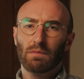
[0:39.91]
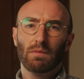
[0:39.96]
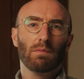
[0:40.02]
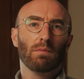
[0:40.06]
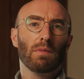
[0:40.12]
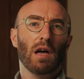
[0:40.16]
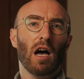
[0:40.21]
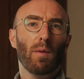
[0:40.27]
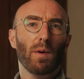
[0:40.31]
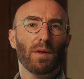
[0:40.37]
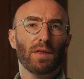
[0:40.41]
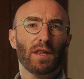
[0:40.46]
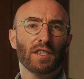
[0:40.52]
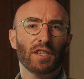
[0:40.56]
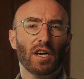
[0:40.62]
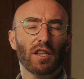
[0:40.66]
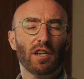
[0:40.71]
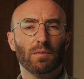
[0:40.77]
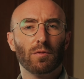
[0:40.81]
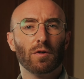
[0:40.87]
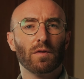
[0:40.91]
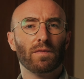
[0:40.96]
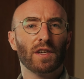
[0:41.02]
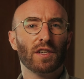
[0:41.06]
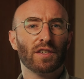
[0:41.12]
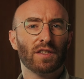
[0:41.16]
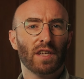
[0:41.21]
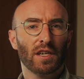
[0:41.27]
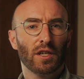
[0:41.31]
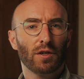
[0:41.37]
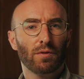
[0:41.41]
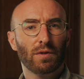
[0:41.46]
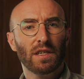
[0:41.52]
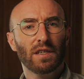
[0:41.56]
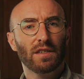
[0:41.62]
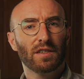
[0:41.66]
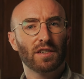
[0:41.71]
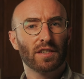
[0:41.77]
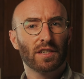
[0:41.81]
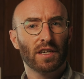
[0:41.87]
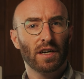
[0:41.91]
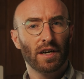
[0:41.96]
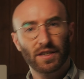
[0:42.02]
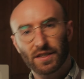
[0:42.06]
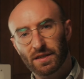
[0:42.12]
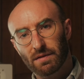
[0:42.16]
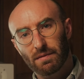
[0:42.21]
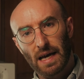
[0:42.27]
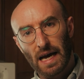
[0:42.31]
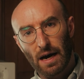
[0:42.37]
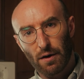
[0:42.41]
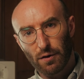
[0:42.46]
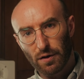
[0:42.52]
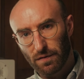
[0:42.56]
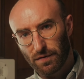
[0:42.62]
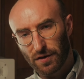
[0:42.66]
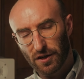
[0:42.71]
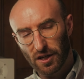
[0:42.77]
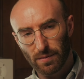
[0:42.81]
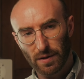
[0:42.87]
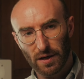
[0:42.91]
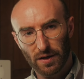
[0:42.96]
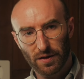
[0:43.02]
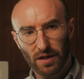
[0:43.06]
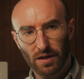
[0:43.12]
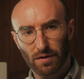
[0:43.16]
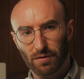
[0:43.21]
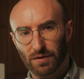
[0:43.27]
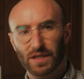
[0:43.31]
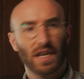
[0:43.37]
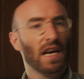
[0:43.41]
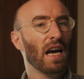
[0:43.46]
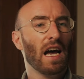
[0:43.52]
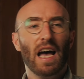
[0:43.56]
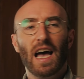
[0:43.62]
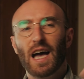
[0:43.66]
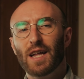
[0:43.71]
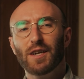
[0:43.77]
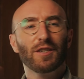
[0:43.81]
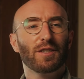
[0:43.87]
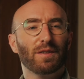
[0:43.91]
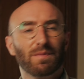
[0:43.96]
how about these other movies that you didn't discuss? How do you feel about those? And just